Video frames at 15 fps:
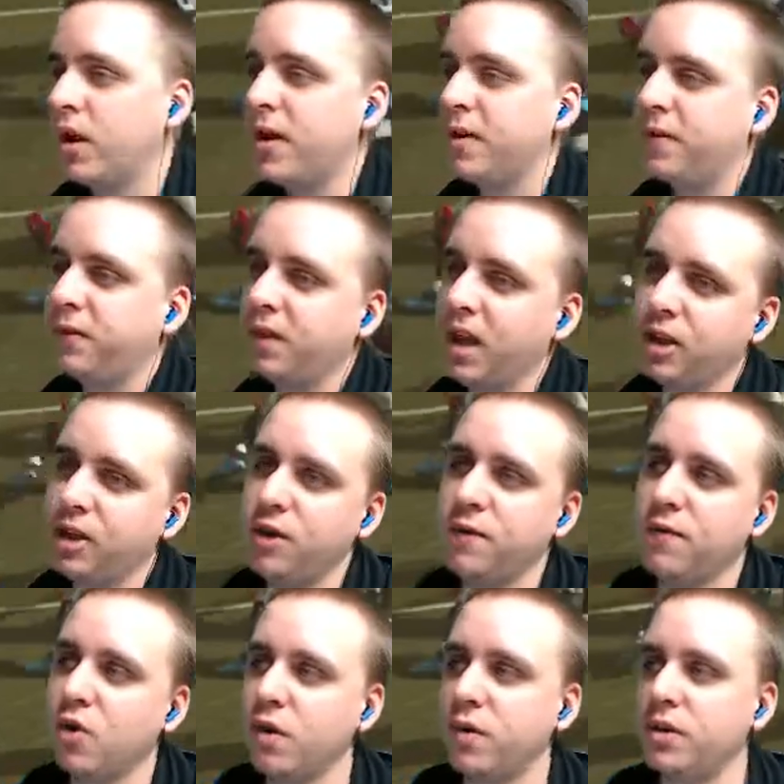Griff, thank you
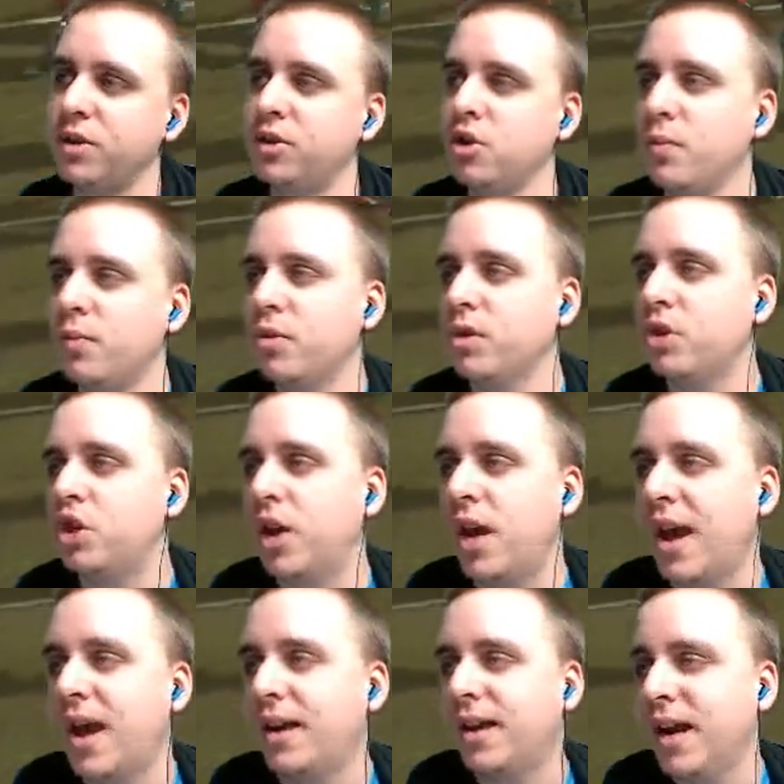for the super
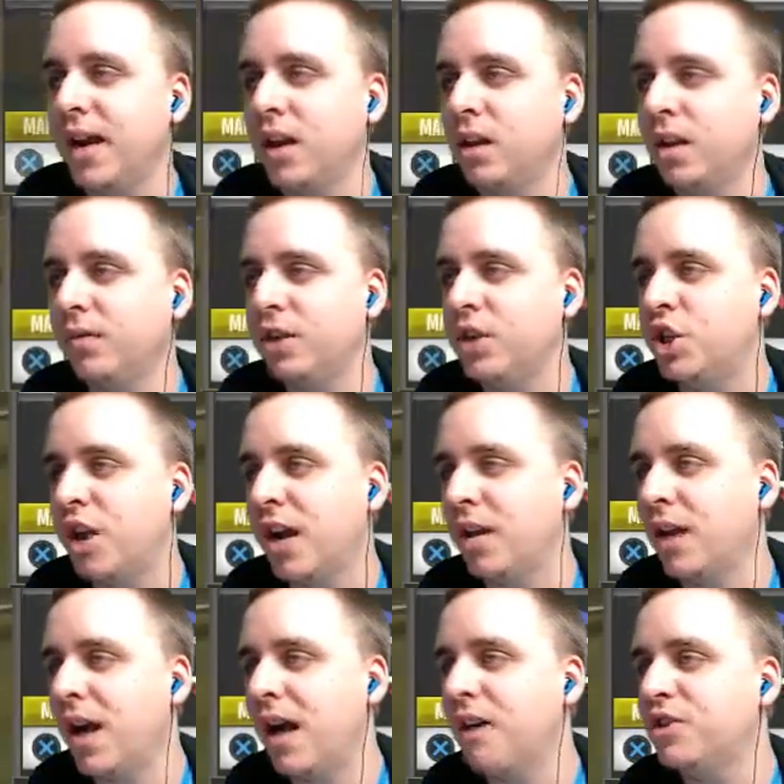chat. Kane, I love the
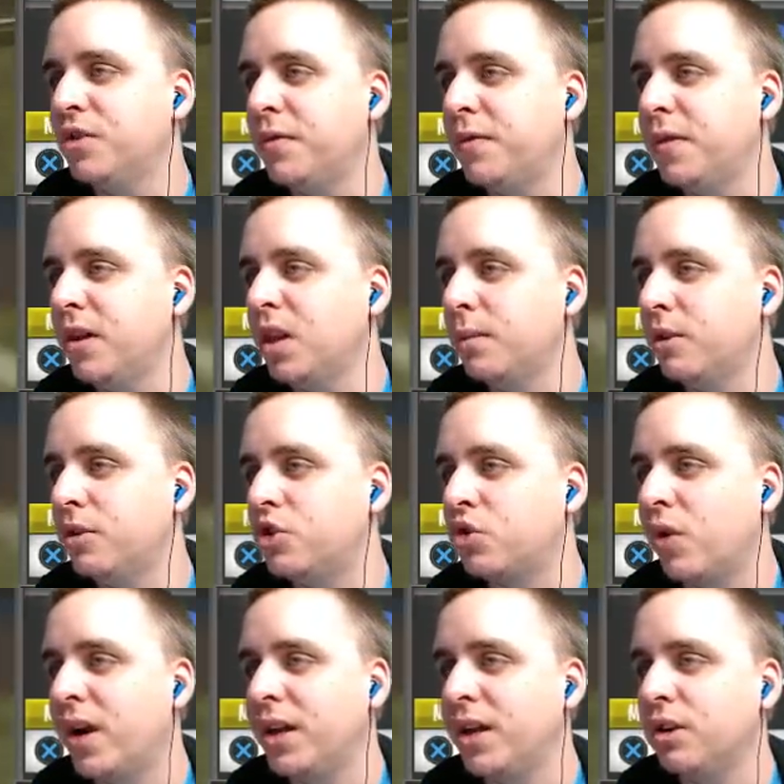channel. How'd you feel about
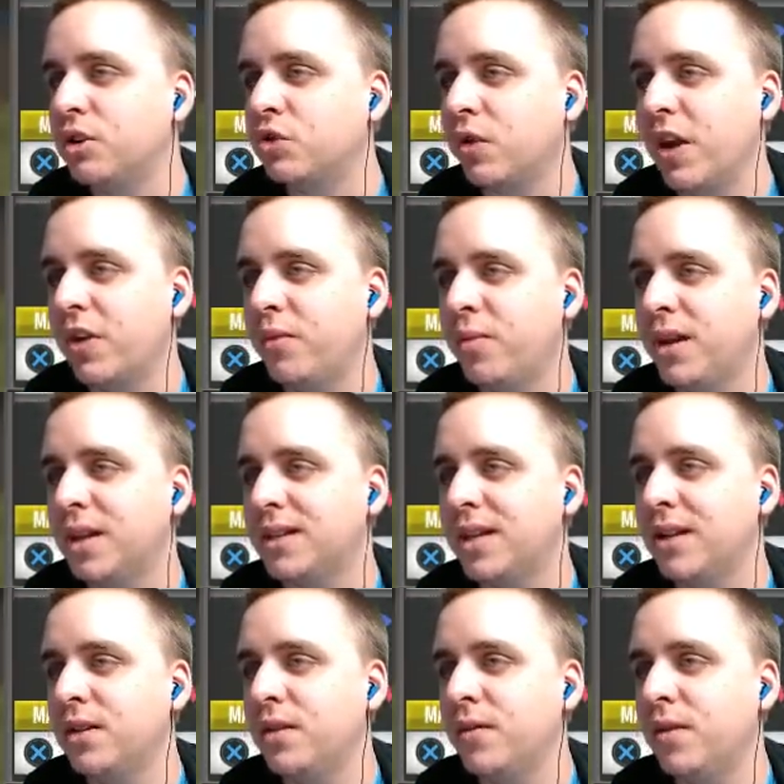trading your draft picks
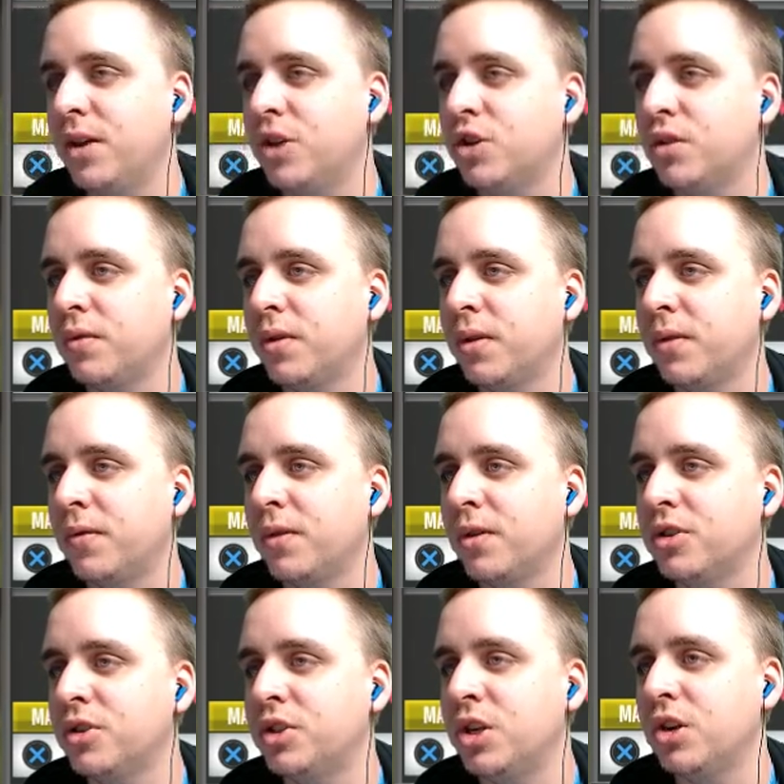in division for the
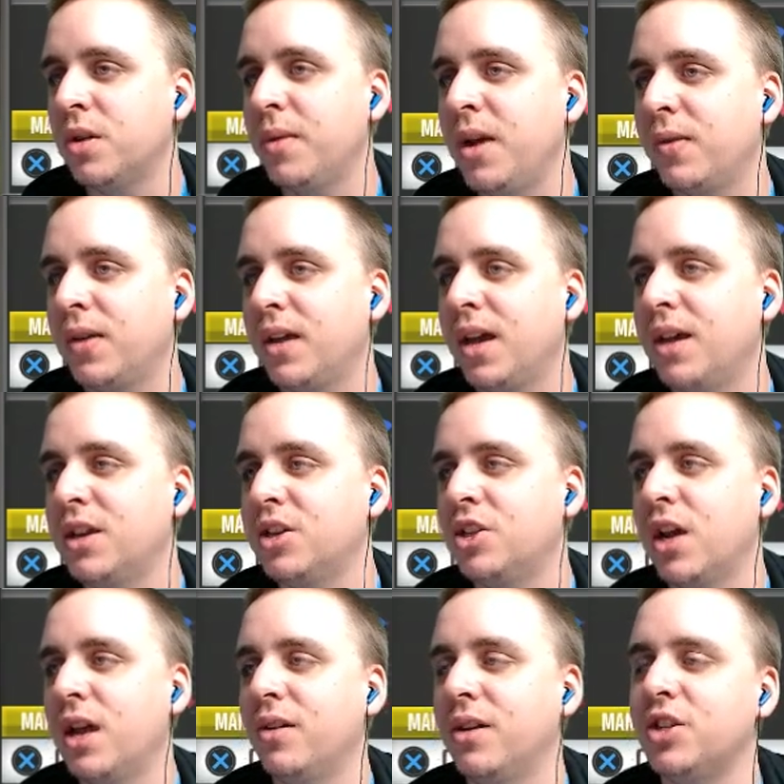first year to make the Kane
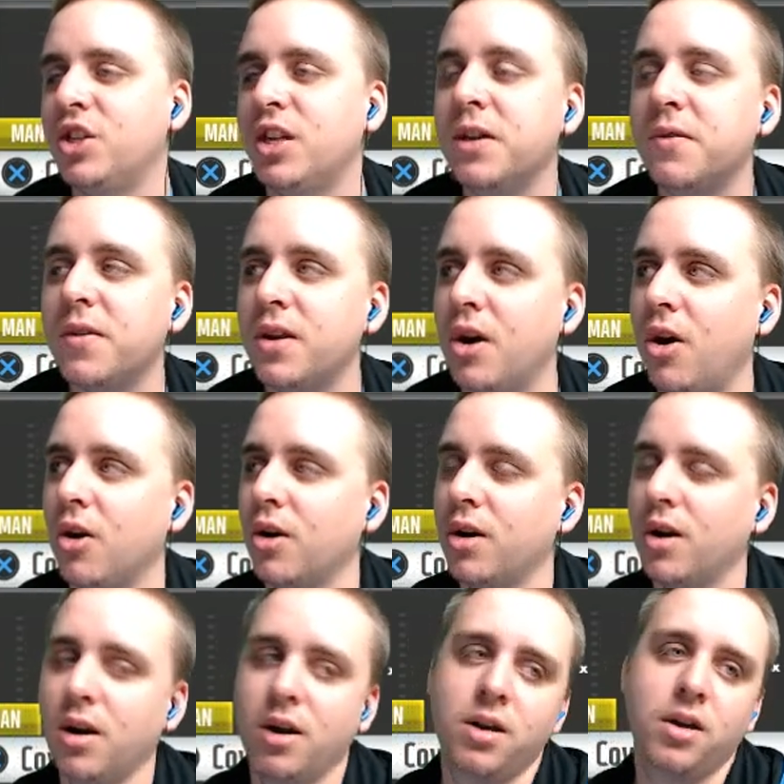challenge even
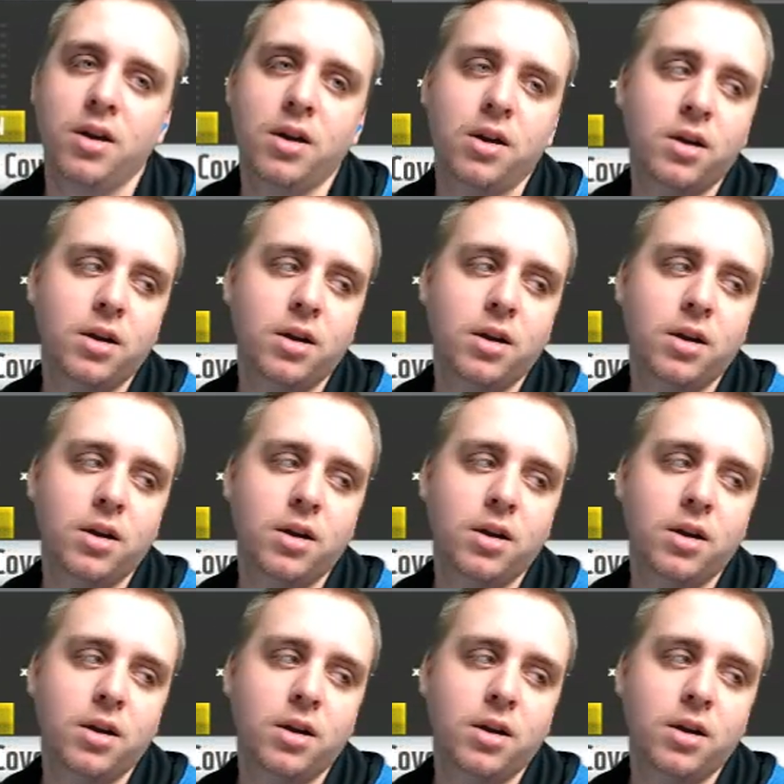harder?